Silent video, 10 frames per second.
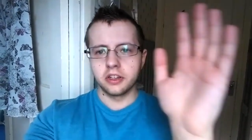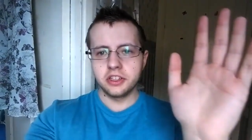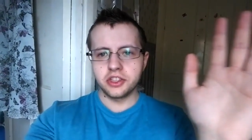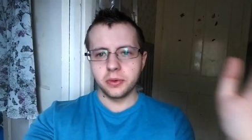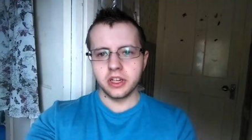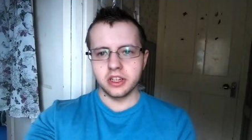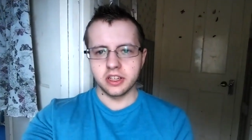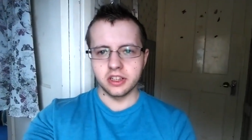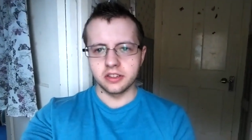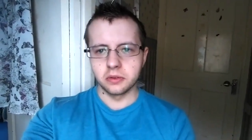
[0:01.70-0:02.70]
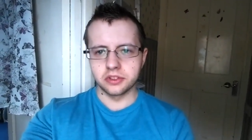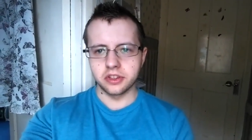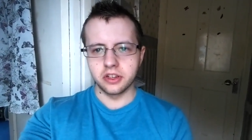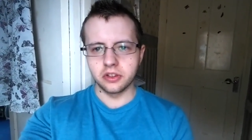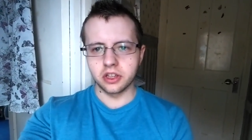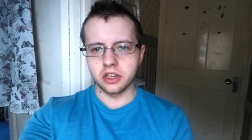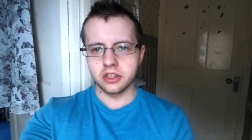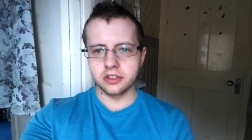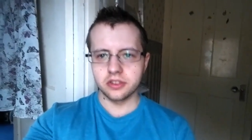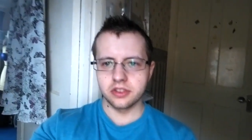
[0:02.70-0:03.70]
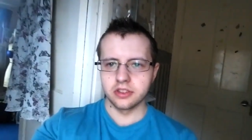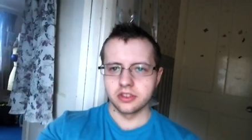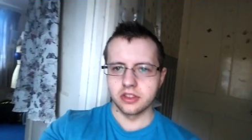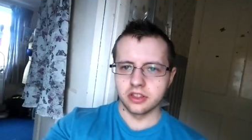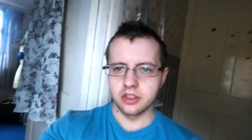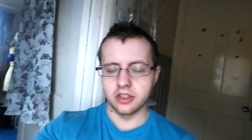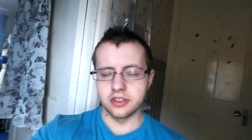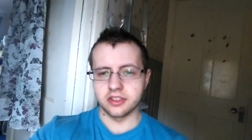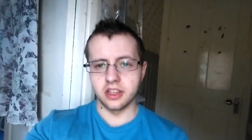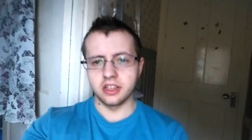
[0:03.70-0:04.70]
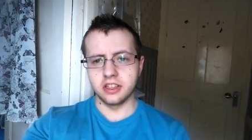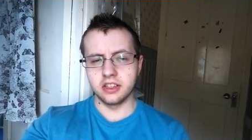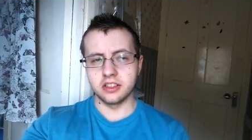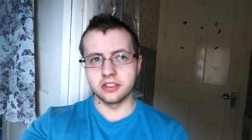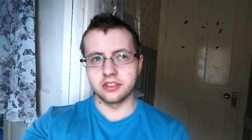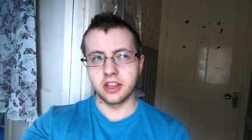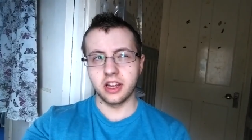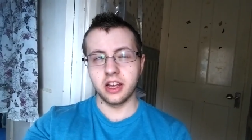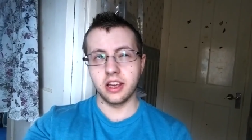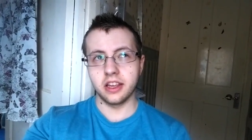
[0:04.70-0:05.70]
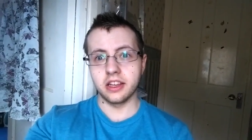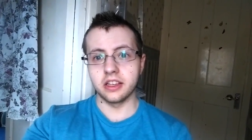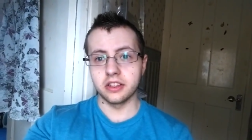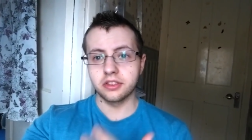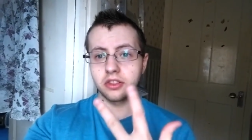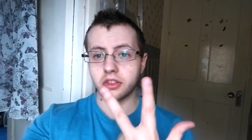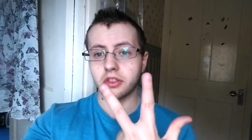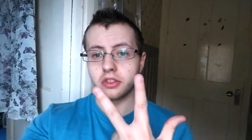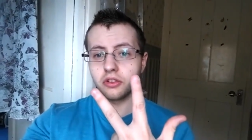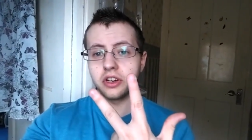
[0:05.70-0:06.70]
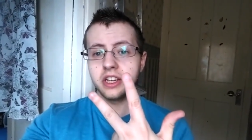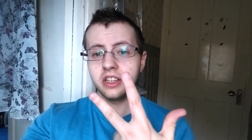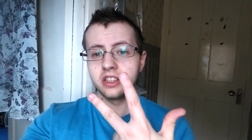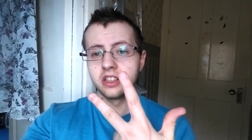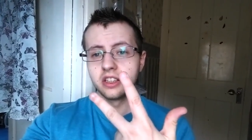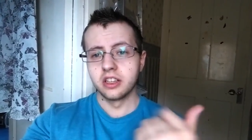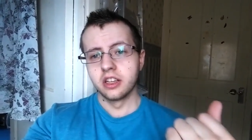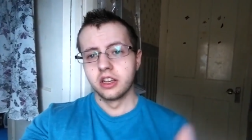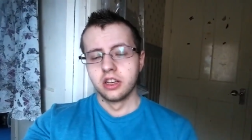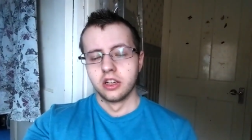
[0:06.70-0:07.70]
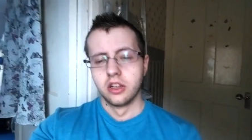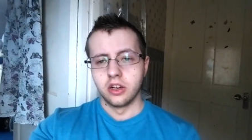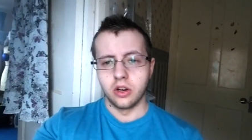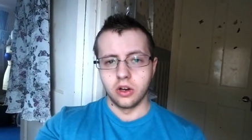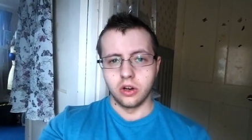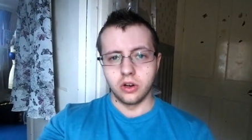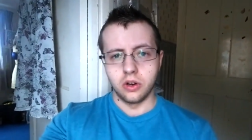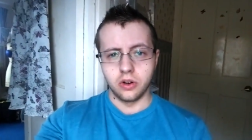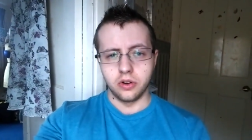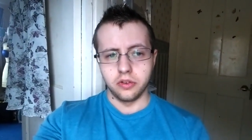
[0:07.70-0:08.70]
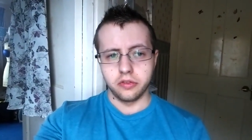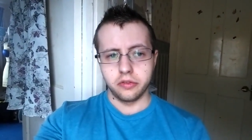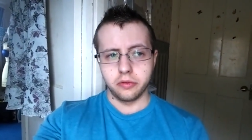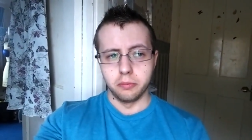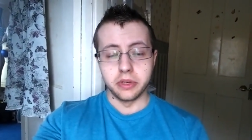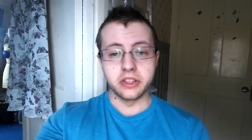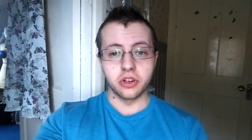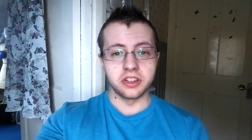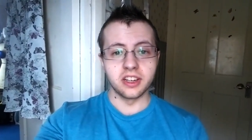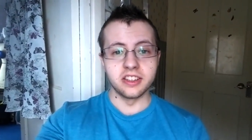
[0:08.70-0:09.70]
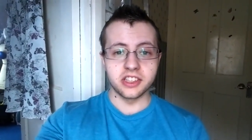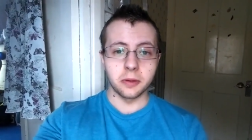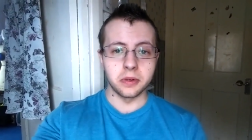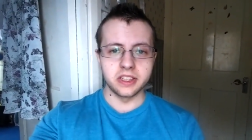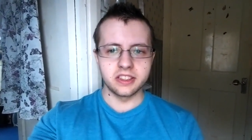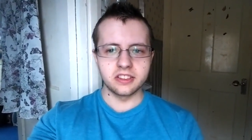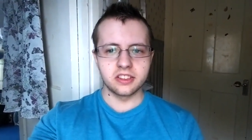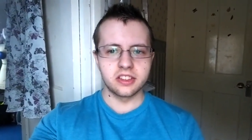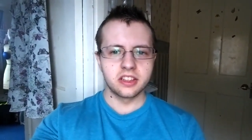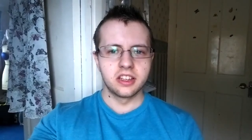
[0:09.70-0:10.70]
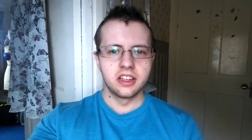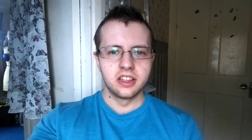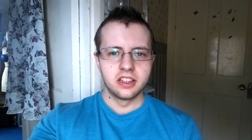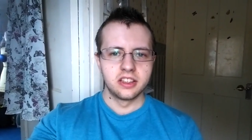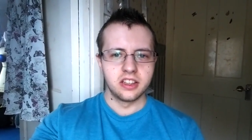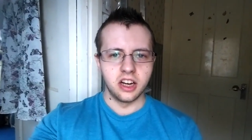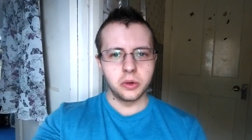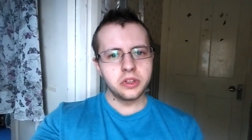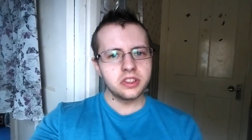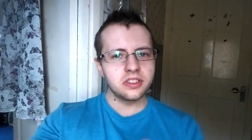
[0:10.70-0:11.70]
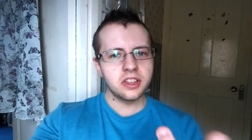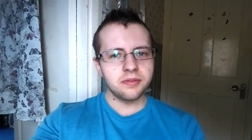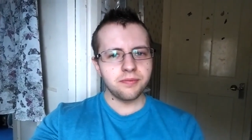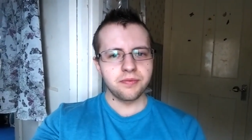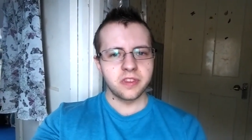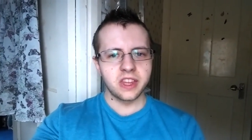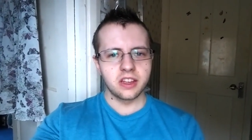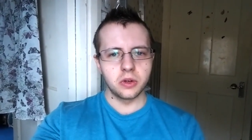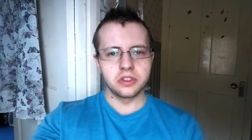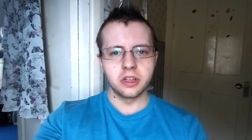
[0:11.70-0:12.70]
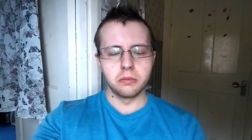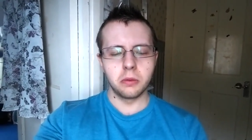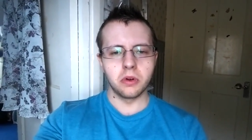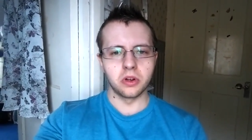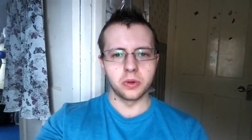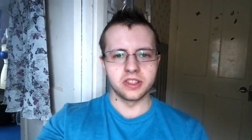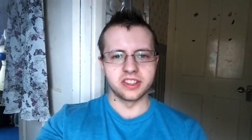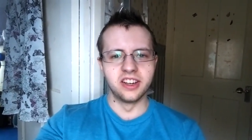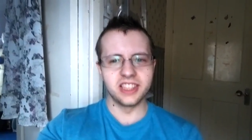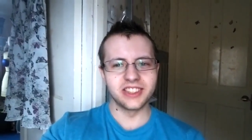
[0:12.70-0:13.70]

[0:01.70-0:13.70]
Konnichiwa! What's going on guys? This is day three of me trying to learn Japanese. I always um always get mind blocked when I start